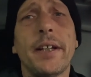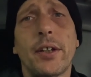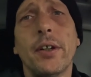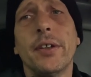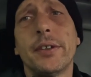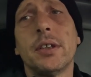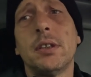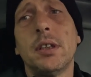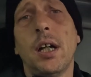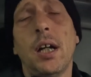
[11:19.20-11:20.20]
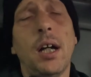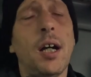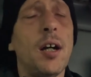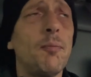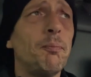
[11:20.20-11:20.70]
good.
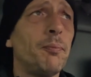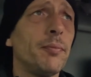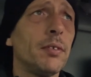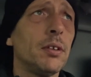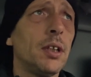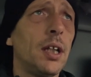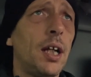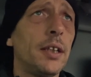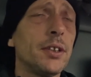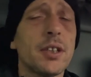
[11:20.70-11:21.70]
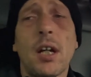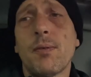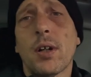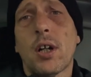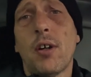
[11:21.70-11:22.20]
And just go
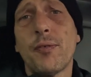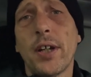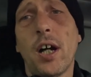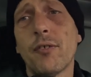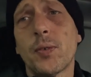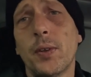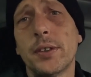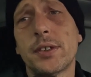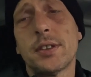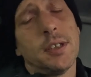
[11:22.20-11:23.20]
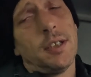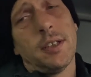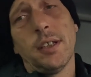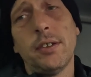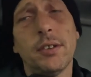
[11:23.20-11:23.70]
for a coffee afterwards.
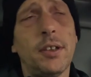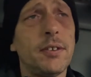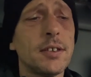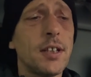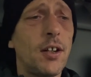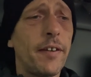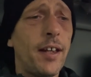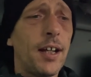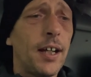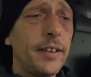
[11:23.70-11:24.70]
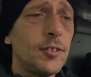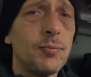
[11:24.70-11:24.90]
Who doesn't like that,